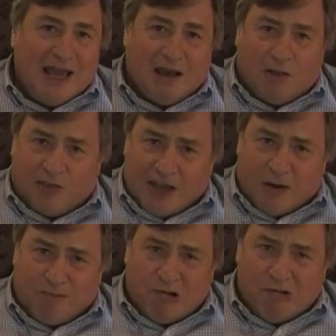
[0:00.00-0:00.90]

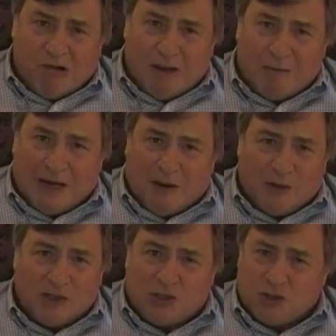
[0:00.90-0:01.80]
healthcare program and how
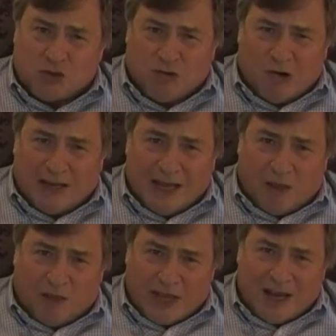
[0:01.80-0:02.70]
he's destroying
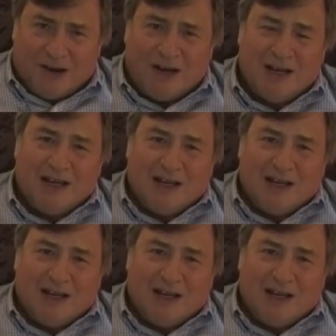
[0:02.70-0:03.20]
healthcare.